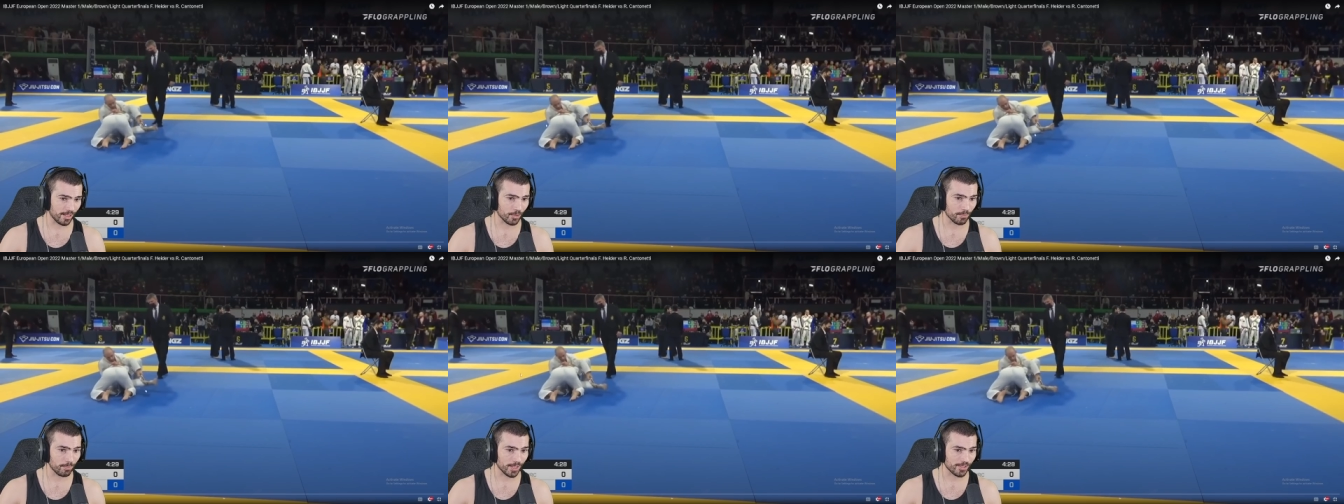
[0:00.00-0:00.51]
If
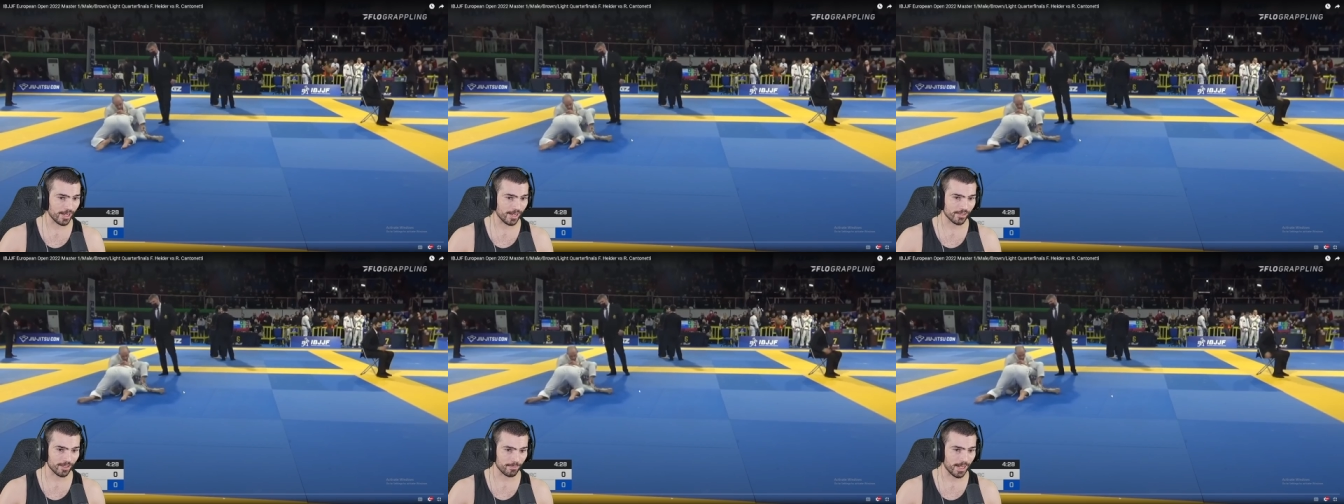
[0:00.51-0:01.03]
your butt
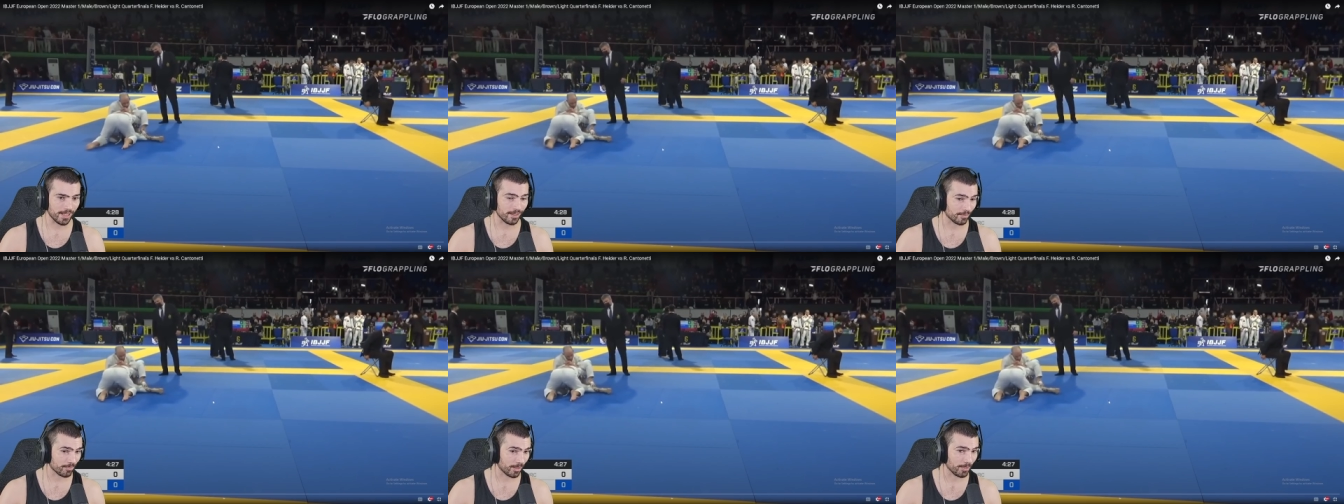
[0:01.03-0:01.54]
stays on the mat,
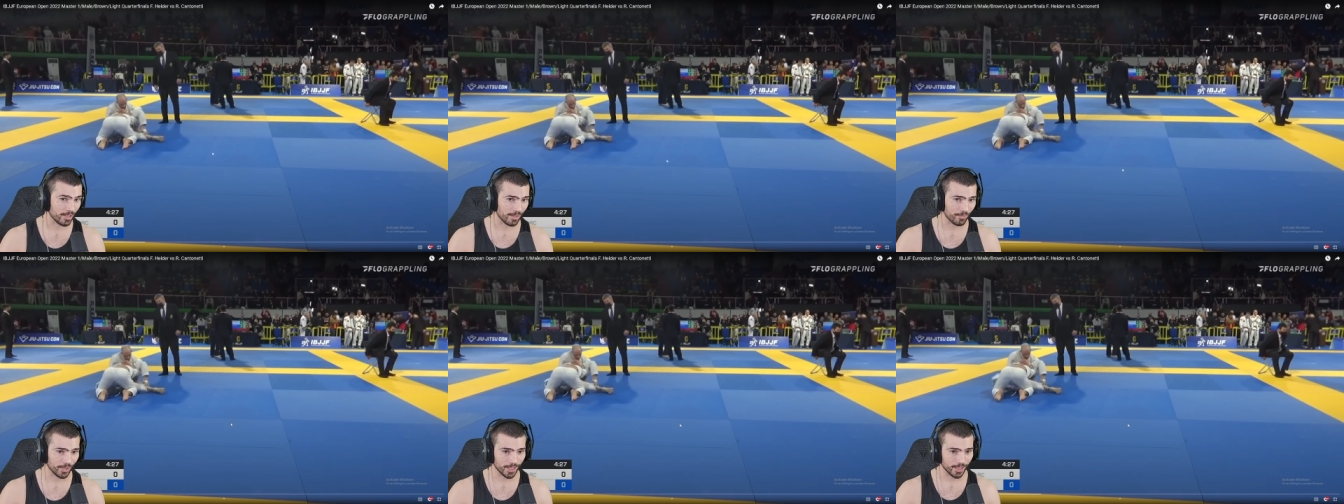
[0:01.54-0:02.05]
they're probably
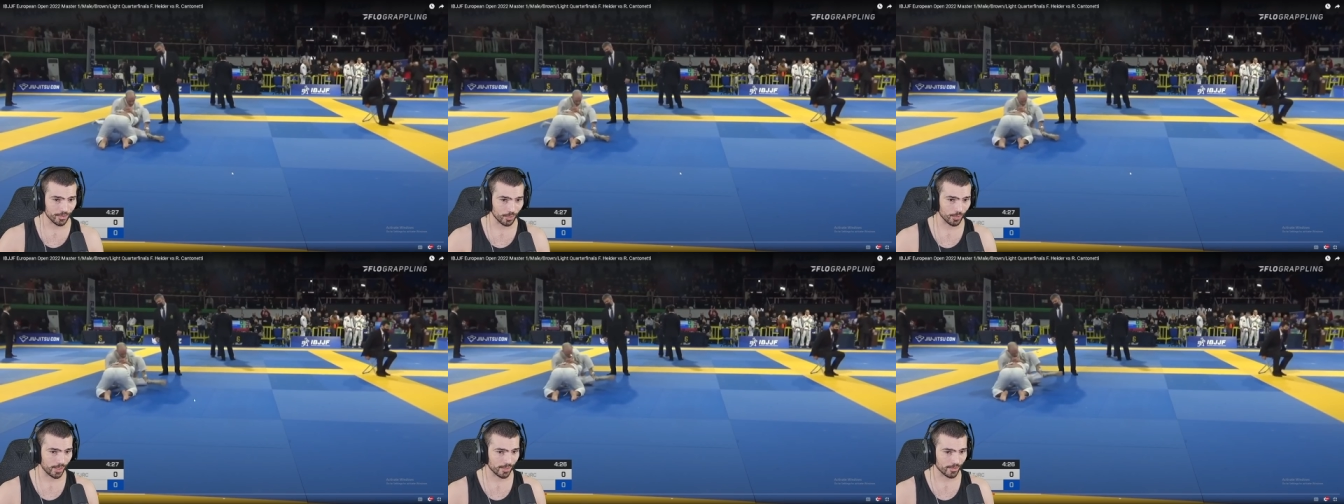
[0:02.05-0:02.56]
definitely gonna
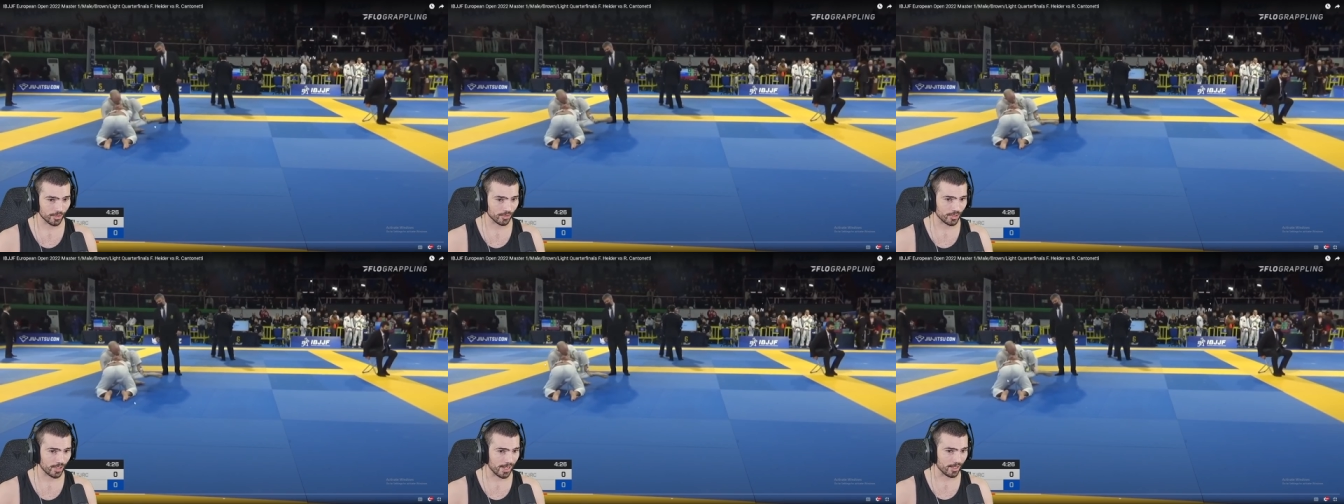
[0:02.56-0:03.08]
score this. So
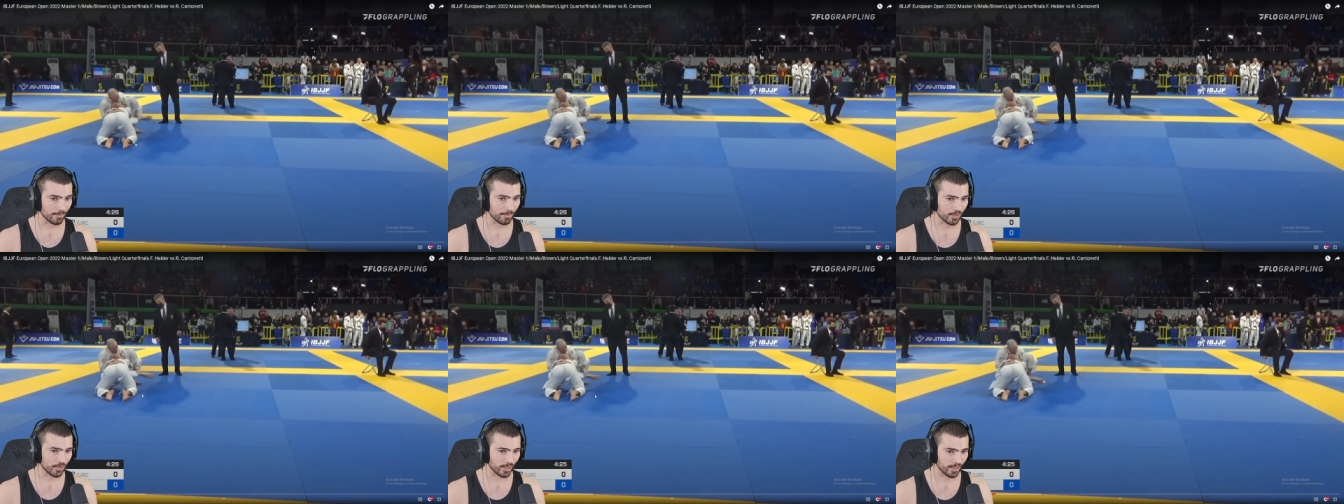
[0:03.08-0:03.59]
staying up
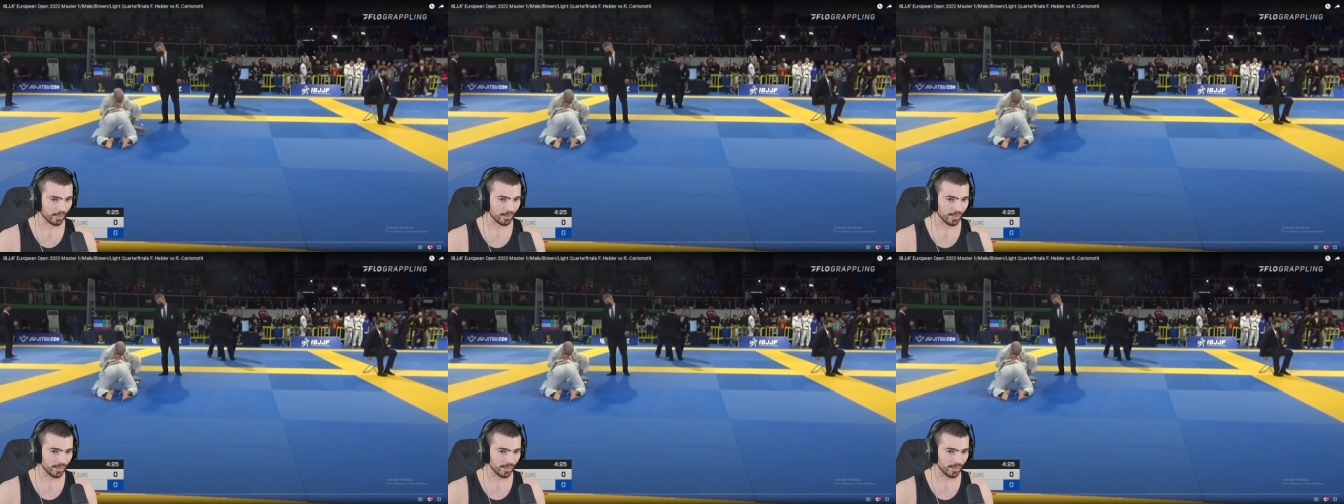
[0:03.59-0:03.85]
is good.